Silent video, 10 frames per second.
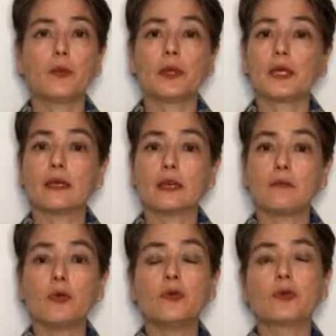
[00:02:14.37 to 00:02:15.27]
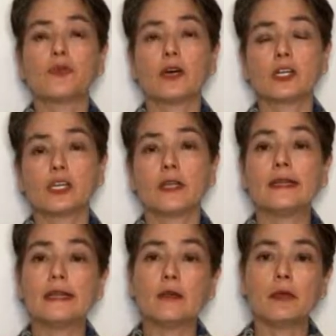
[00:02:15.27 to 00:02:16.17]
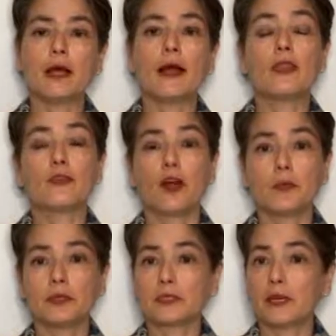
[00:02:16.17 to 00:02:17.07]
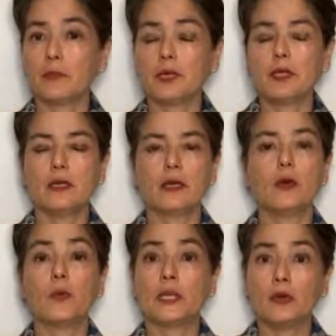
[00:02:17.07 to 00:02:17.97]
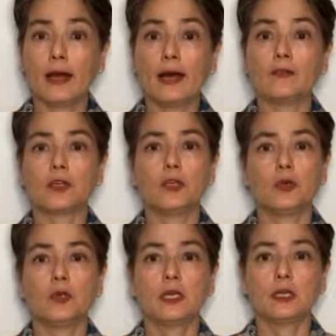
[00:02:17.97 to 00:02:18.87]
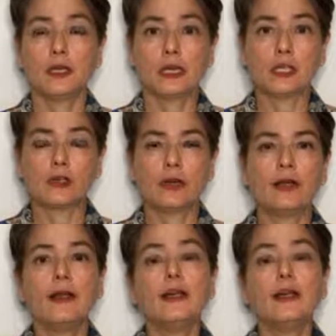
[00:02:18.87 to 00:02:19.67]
We can get immune dysfunction, anemia, and thrombocytopenia when you have acute kidney injury.